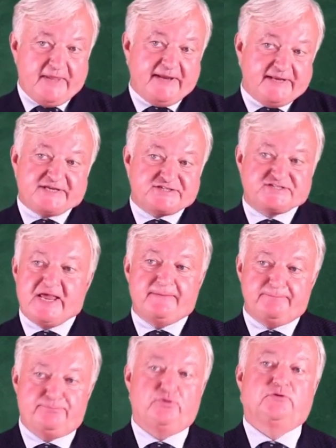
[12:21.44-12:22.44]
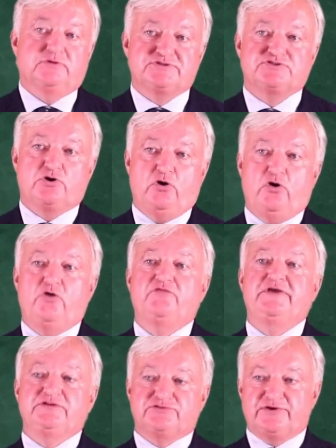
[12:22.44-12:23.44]
examples
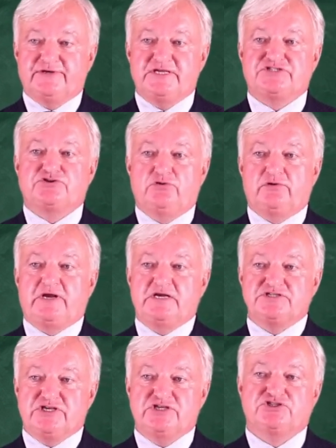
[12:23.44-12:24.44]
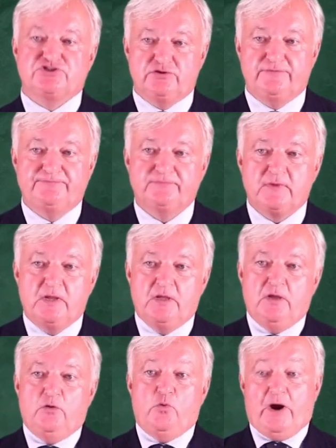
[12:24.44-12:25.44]
of international organization,
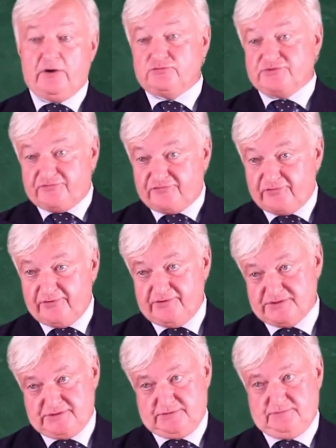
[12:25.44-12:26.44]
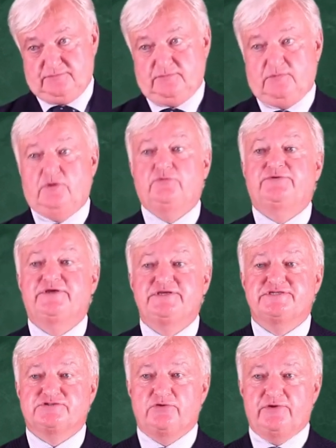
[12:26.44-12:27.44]
one of the first on the
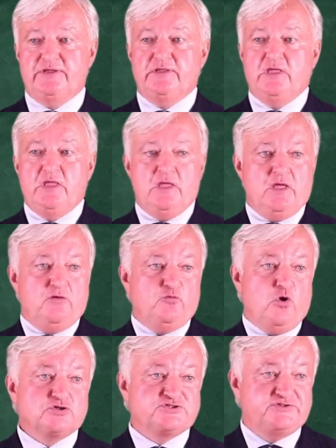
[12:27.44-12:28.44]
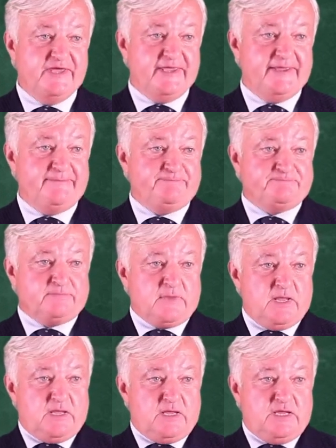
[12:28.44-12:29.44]
history, was the
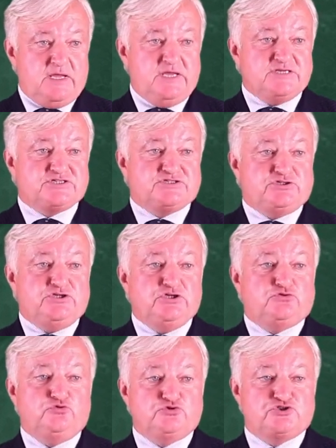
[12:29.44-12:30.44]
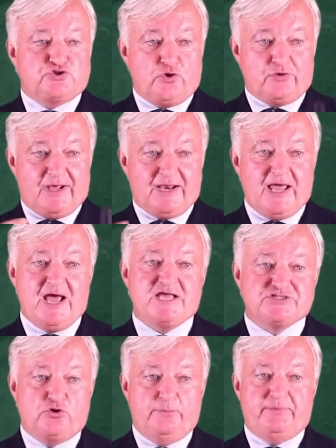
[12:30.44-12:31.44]

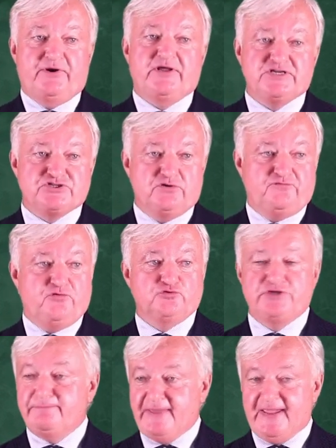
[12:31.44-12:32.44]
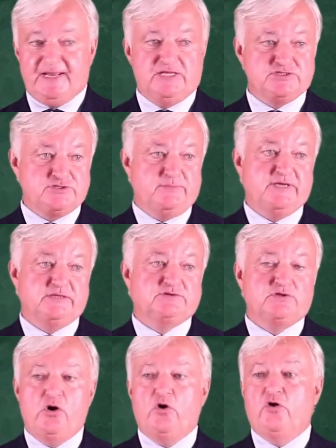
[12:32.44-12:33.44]
institutionalized cooperation for the
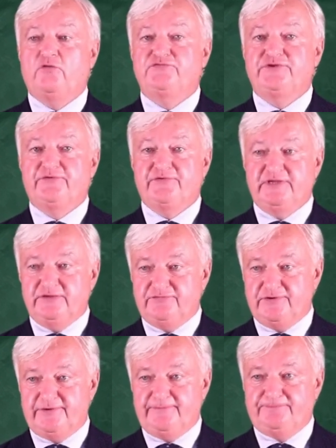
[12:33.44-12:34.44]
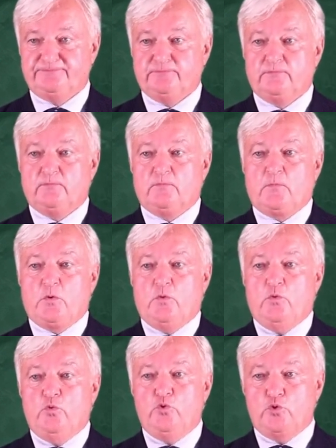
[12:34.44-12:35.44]
management of the river
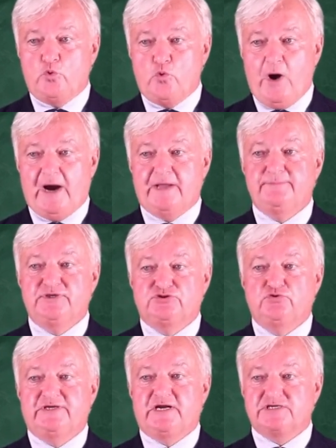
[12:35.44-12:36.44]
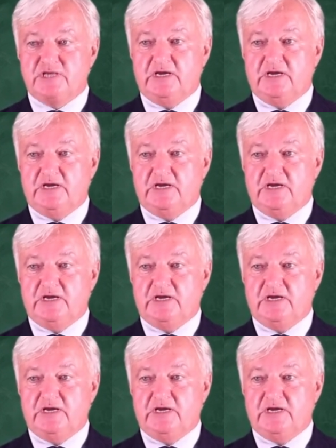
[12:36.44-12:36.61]
Uruguay between